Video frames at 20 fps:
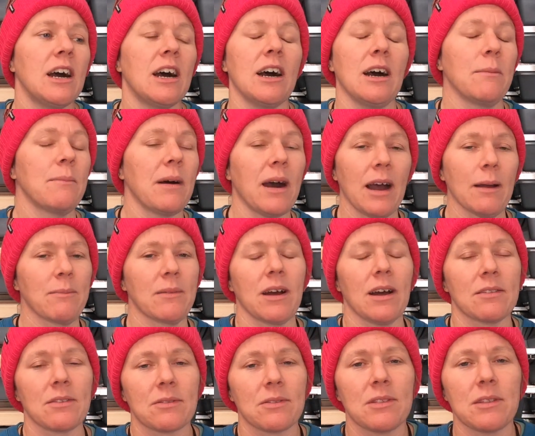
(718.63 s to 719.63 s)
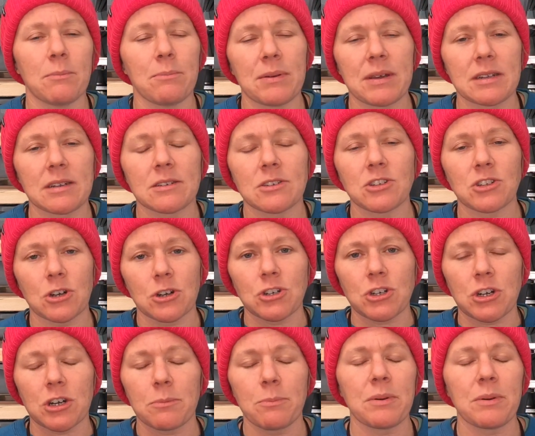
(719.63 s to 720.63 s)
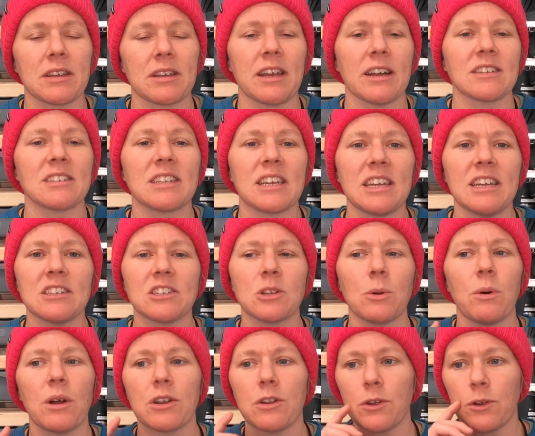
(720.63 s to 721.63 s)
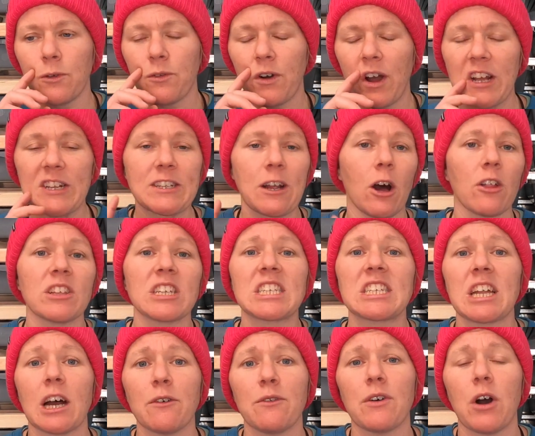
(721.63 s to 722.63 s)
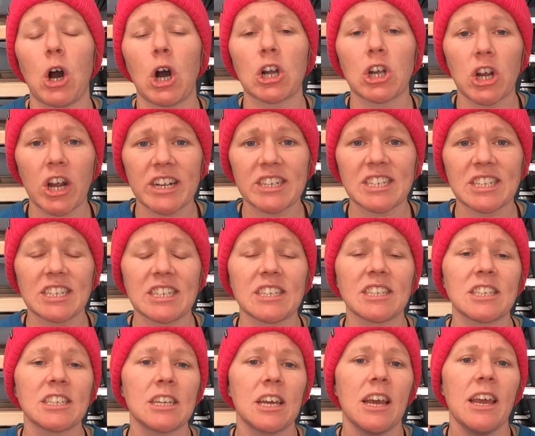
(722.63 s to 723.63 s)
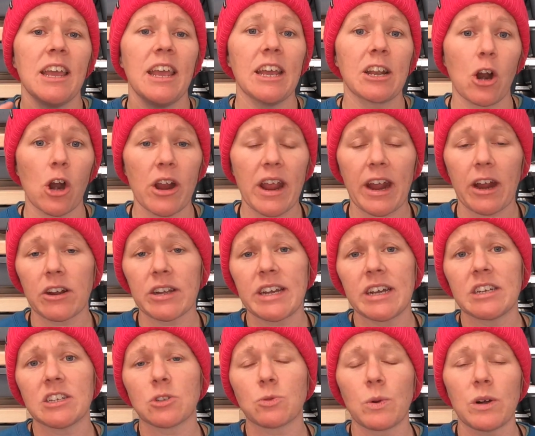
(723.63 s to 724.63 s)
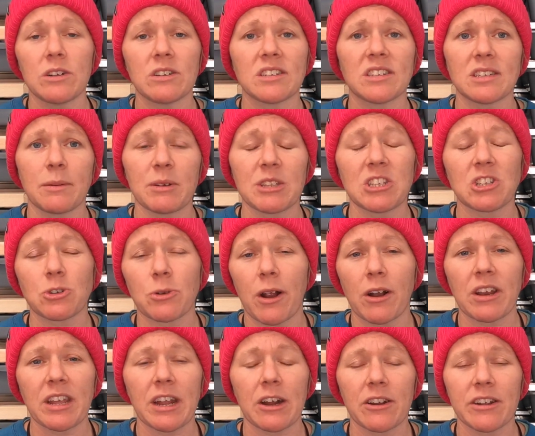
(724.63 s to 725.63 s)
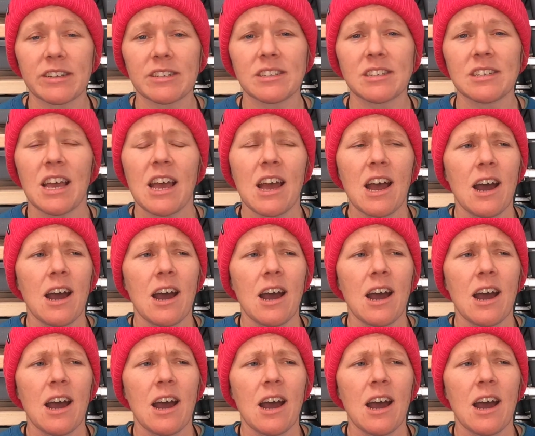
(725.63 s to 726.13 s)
I'm not the big searcher, yes, he's the one who finds all the stuff on Craigslist in our area as well as some of the surrounding areas.